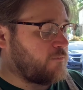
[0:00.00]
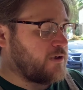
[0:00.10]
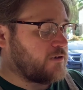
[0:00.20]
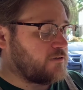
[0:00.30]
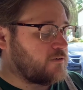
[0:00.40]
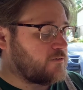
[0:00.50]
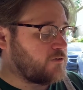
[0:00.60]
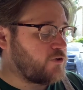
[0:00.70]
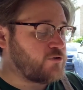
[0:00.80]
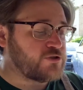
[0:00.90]
in
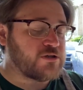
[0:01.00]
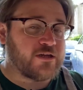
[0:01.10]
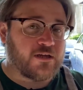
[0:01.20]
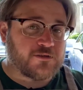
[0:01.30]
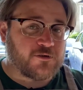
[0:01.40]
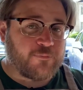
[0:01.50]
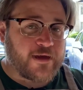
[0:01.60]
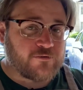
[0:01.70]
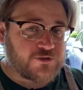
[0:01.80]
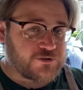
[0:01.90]
usually a little
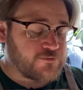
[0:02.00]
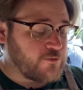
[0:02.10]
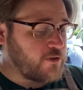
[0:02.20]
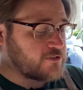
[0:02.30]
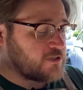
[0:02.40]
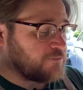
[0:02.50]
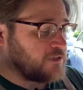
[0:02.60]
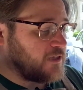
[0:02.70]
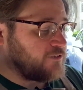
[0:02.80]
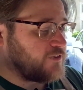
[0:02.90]
pouch. It will look
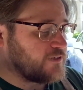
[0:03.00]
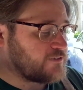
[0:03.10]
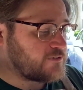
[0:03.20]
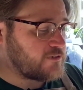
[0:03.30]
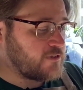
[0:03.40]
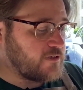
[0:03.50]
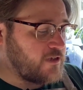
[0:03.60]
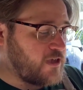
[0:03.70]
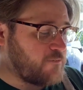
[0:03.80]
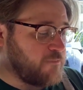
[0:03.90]
something like this.
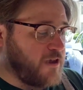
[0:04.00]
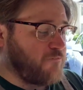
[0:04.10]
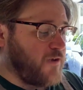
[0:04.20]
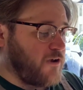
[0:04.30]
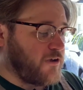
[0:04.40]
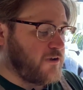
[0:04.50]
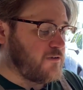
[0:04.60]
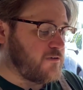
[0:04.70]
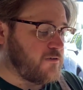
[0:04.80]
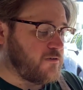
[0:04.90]
It may vary,
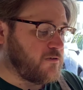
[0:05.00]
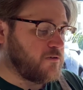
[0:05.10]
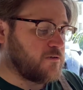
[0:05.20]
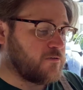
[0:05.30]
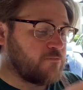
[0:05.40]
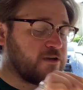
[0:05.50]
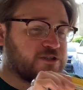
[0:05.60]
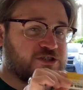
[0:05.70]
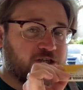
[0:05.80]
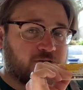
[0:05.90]
but
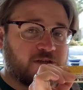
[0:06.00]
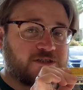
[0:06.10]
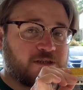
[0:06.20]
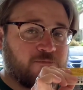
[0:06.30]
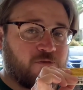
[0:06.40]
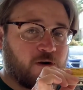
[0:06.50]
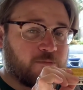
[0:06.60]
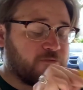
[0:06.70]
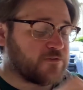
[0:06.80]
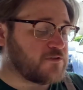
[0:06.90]
it's generally some
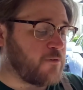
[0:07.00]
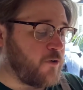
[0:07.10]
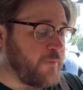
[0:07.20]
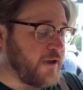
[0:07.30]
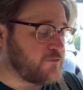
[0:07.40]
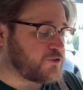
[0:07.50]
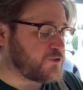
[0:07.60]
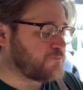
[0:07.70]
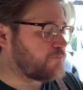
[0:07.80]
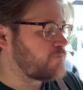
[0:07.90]
form of a small
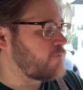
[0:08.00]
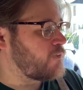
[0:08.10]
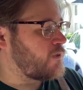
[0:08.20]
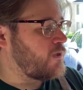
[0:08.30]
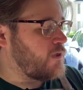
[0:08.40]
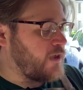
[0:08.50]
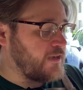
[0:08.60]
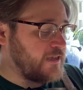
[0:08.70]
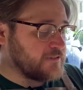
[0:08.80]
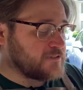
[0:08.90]
pouch.
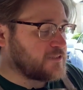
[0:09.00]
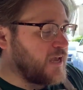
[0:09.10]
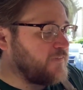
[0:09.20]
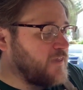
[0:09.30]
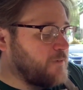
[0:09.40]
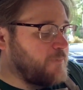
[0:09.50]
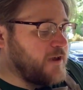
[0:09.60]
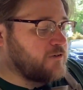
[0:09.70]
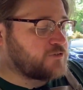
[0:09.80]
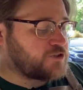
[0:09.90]
And inside that
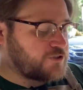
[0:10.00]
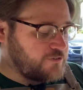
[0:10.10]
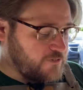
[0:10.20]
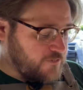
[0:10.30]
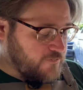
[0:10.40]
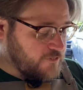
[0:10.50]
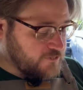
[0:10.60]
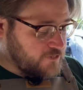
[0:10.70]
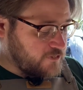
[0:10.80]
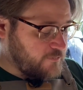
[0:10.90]
pouch,
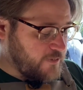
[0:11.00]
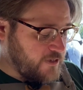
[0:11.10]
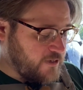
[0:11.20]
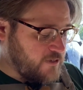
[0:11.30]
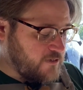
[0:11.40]
there's going to be